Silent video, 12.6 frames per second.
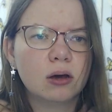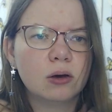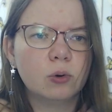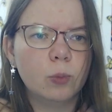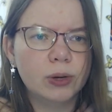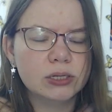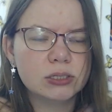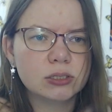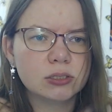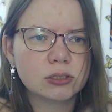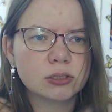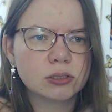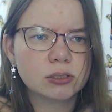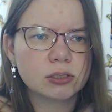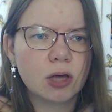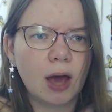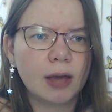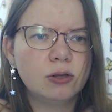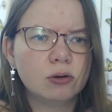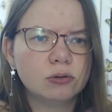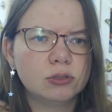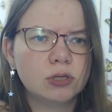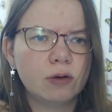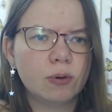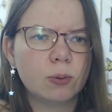Kumas? I
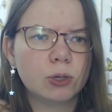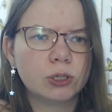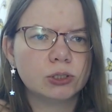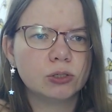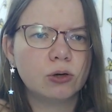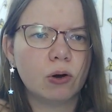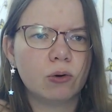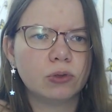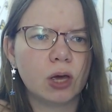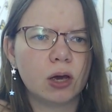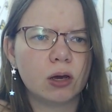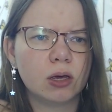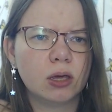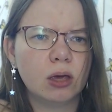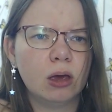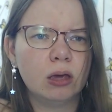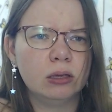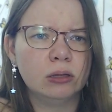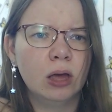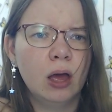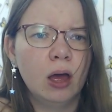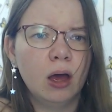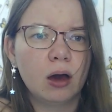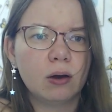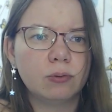don't ever want to go there again.
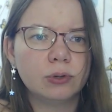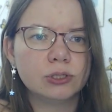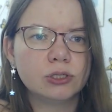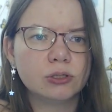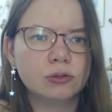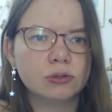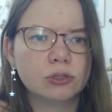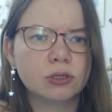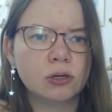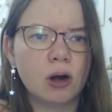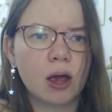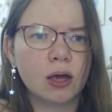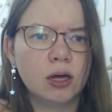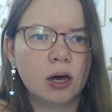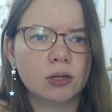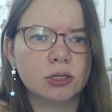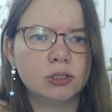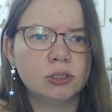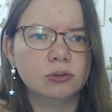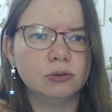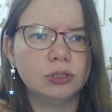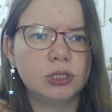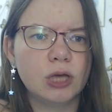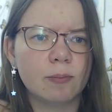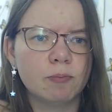What's good crime gonna do?
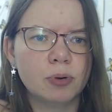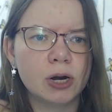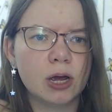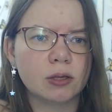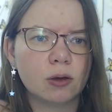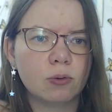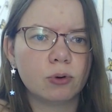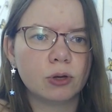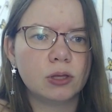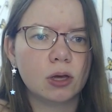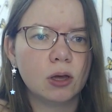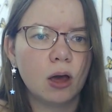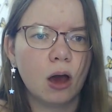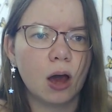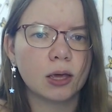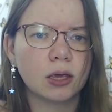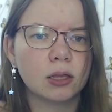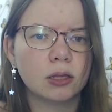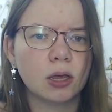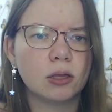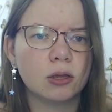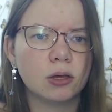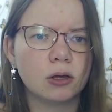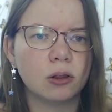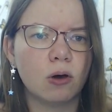Damn brat, what the? I can't get
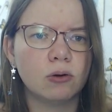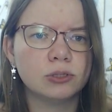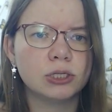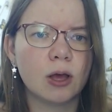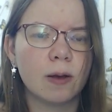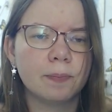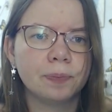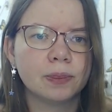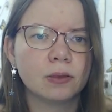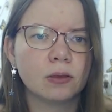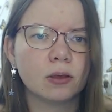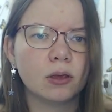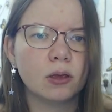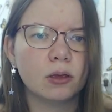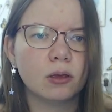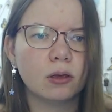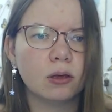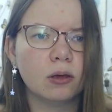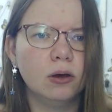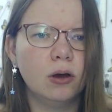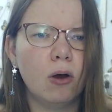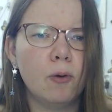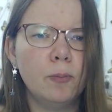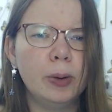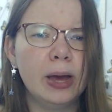any closer.
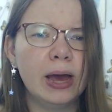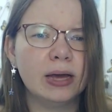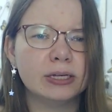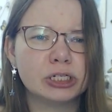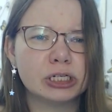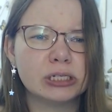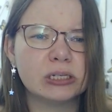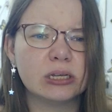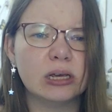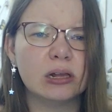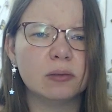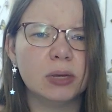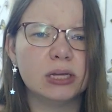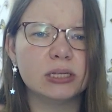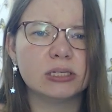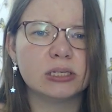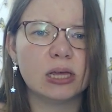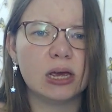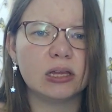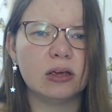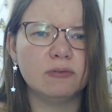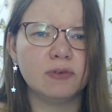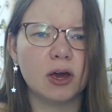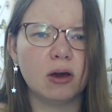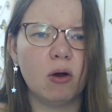Go back, just kill me instead. If
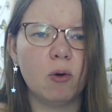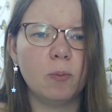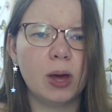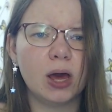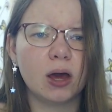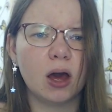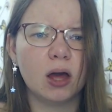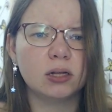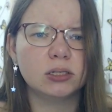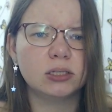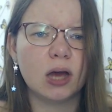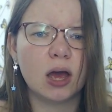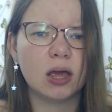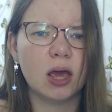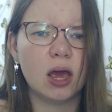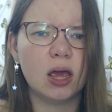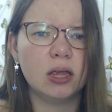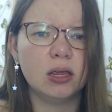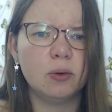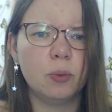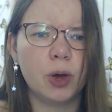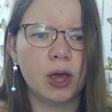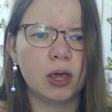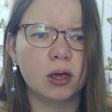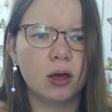I go back, I'll die
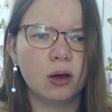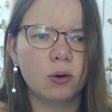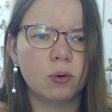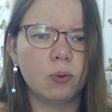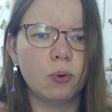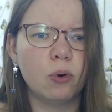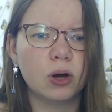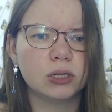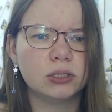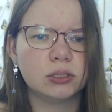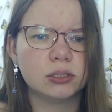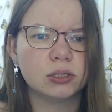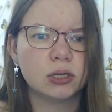anyway. What?